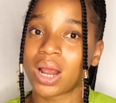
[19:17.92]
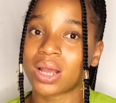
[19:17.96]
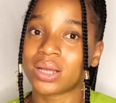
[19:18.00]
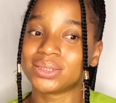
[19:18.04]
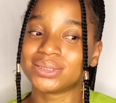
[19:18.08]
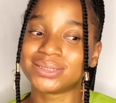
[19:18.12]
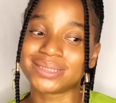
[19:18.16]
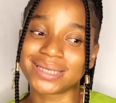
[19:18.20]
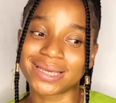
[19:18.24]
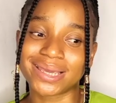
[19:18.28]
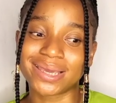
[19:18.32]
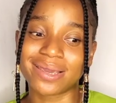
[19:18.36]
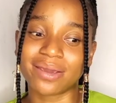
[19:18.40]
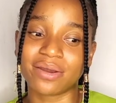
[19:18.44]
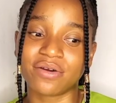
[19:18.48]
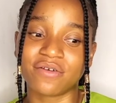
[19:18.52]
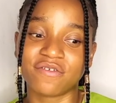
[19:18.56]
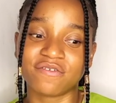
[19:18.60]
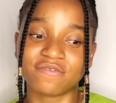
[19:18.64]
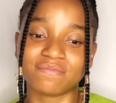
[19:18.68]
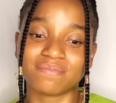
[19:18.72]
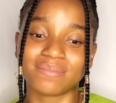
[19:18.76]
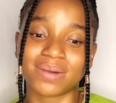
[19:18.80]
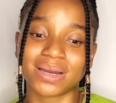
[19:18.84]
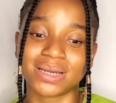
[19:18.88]
take care
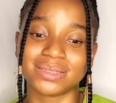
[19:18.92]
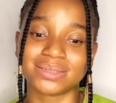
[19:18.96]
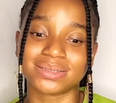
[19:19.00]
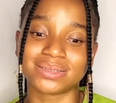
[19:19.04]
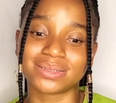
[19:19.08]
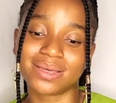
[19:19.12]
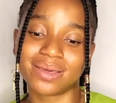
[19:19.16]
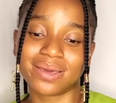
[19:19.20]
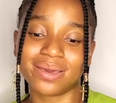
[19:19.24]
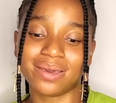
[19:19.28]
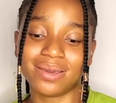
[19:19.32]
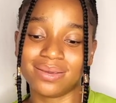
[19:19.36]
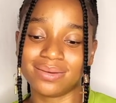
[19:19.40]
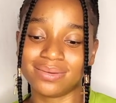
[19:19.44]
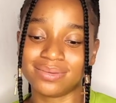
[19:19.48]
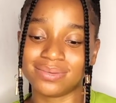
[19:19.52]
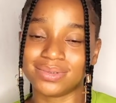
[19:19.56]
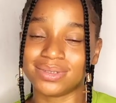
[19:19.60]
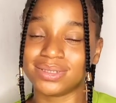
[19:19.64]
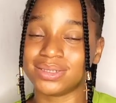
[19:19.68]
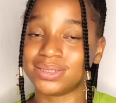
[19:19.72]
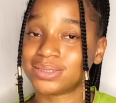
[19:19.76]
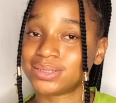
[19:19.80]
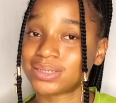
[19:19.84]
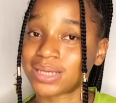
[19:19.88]
of my skin
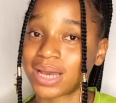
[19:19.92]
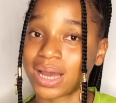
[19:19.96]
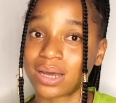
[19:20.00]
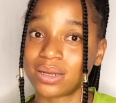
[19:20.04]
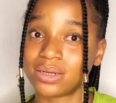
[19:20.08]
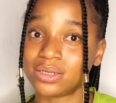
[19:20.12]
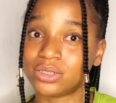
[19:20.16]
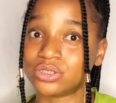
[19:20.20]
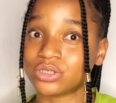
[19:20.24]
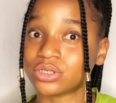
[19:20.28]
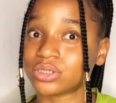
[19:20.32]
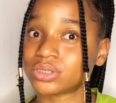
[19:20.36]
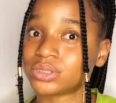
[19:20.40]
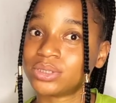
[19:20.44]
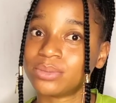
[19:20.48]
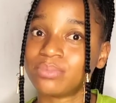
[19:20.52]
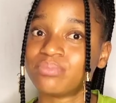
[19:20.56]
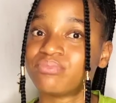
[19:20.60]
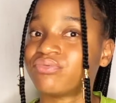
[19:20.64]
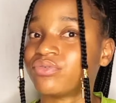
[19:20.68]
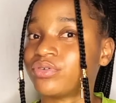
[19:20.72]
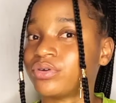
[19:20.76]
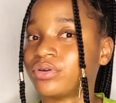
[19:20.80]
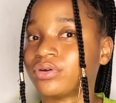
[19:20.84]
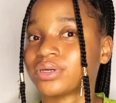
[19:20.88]
these are just the
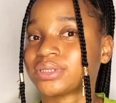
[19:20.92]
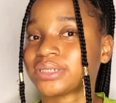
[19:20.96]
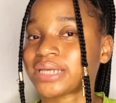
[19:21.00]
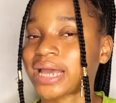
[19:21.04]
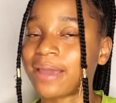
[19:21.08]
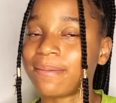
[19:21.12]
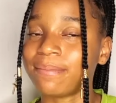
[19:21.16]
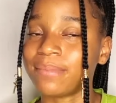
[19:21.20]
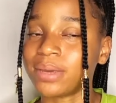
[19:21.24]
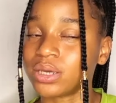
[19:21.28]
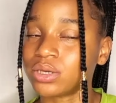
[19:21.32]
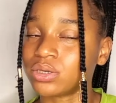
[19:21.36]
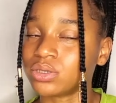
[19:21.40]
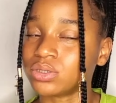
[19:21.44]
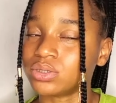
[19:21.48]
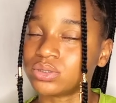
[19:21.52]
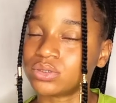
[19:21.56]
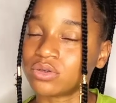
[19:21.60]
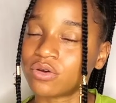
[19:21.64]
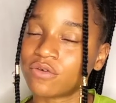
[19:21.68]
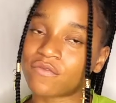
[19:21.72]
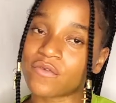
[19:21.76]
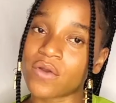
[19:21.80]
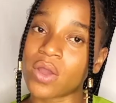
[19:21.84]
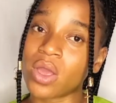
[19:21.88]
products i make use
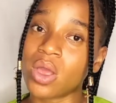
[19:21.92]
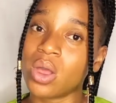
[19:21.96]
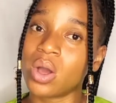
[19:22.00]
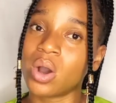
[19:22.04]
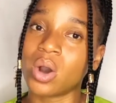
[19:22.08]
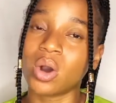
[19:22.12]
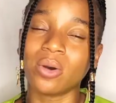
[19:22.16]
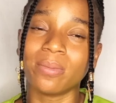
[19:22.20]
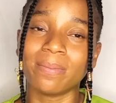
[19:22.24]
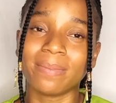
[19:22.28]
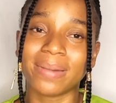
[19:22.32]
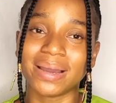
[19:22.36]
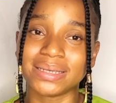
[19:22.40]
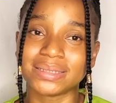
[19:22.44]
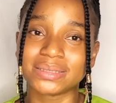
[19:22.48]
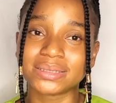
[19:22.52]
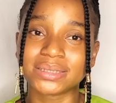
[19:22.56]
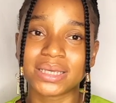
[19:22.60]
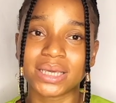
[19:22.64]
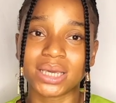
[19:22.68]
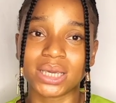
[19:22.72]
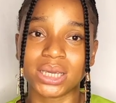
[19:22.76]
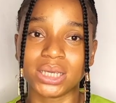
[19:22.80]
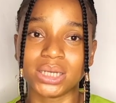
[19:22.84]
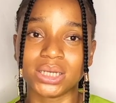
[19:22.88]
of on my
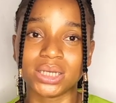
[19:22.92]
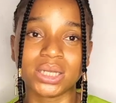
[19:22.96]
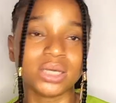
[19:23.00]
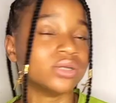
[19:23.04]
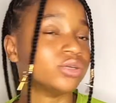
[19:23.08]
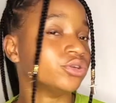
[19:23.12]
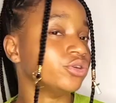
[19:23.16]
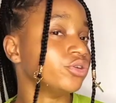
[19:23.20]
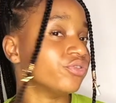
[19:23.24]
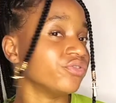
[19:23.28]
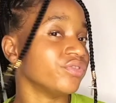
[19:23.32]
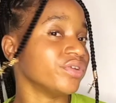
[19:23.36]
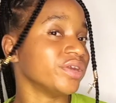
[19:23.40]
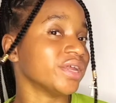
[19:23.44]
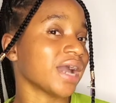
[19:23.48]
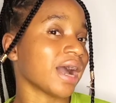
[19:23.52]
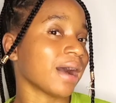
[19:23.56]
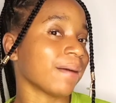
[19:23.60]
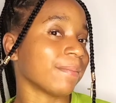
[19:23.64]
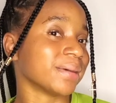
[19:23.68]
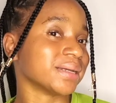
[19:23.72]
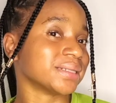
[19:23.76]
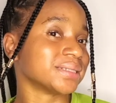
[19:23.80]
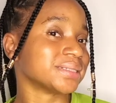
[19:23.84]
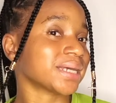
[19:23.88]
skin during the
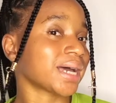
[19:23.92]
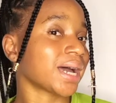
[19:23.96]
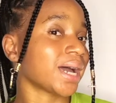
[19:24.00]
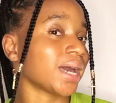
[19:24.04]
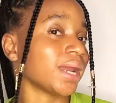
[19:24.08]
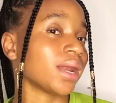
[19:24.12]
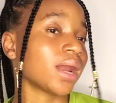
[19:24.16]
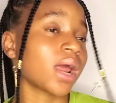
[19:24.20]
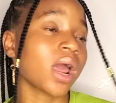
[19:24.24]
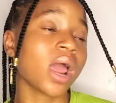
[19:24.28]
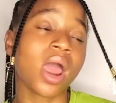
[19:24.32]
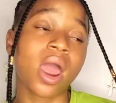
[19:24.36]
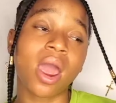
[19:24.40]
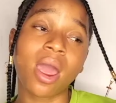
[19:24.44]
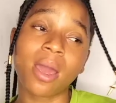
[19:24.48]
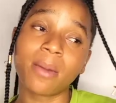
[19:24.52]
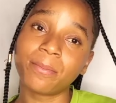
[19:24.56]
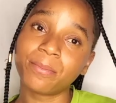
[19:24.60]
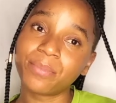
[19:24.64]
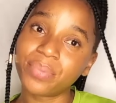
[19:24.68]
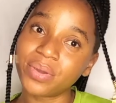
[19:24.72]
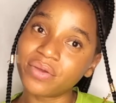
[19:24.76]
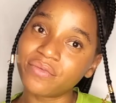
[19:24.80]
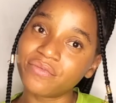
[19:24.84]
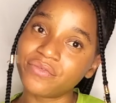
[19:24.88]
harmattan
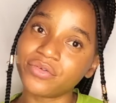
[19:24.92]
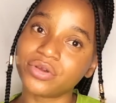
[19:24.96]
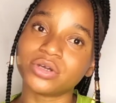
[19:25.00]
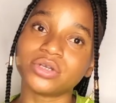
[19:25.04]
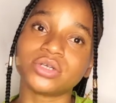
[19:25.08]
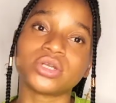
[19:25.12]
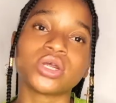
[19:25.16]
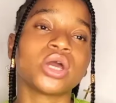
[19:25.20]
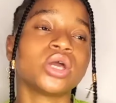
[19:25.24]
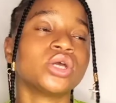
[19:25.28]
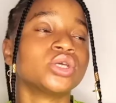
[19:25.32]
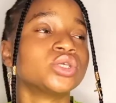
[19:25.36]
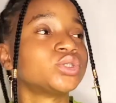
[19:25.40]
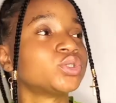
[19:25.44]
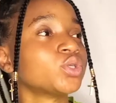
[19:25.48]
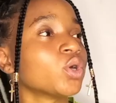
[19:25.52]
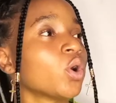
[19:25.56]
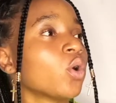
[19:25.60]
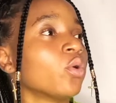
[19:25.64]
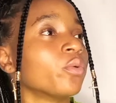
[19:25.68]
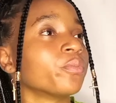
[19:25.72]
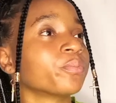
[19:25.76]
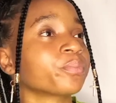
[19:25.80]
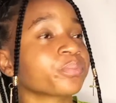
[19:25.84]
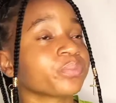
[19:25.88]
period
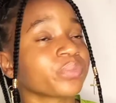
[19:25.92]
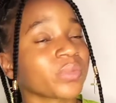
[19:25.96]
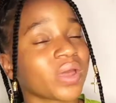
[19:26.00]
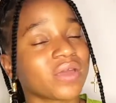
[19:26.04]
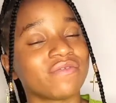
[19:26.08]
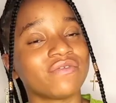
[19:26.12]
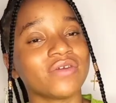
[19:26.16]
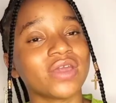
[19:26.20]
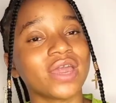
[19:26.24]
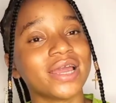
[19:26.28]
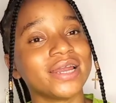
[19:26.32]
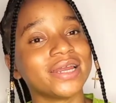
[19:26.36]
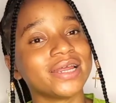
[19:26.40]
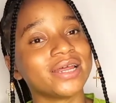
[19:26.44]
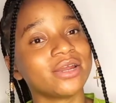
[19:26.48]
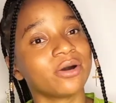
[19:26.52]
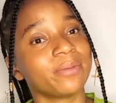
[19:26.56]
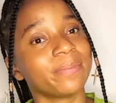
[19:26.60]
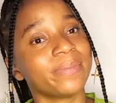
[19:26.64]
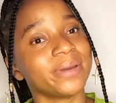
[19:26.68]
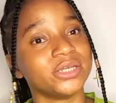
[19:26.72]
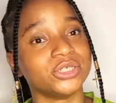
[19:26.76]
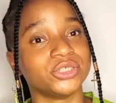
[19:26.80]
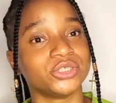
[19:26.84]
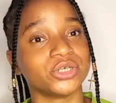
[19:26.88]
so if you ended up
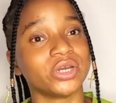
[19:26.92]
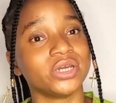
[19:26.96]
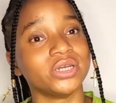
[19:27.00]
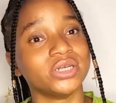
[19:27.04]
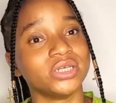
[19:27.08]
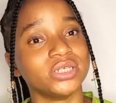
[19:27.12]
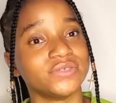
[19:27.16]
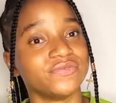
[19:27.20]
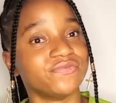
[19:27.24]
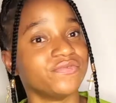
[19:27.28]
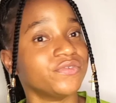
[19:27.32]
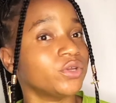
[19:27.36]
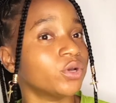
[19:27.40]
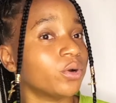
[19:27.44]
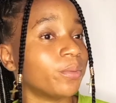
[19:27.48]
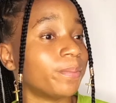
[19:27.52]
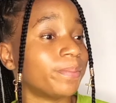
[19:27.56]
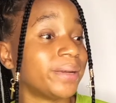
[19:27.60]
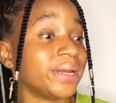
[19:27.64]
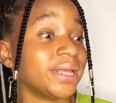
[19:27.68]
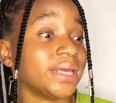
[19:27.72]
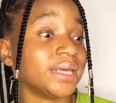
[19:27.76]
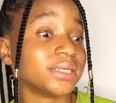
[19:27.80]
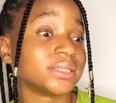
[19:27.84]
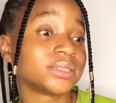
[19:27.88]
enjoying this video
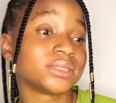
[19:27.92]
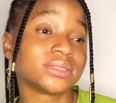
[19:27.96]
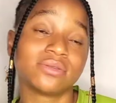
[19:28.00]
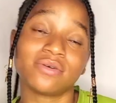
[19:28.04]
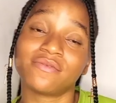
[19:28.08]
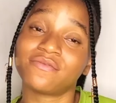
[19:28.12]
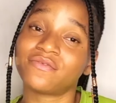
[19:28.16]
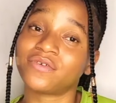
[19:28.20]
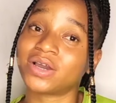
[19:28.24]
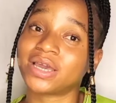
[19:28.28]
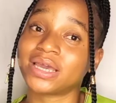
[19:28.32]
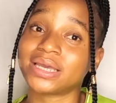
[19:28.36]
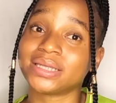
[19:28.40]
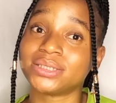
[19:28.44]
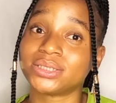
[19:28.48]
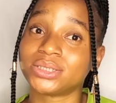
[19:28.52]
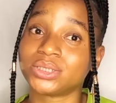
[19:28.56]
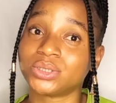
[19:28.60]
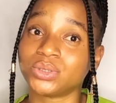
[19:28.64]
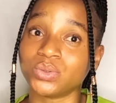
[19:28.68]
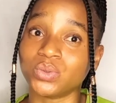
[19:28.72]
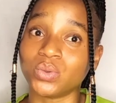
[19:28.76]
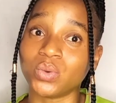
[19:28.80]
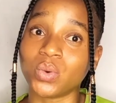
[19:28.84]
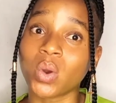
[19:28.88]
please don't forget
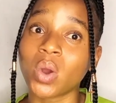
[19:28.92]
to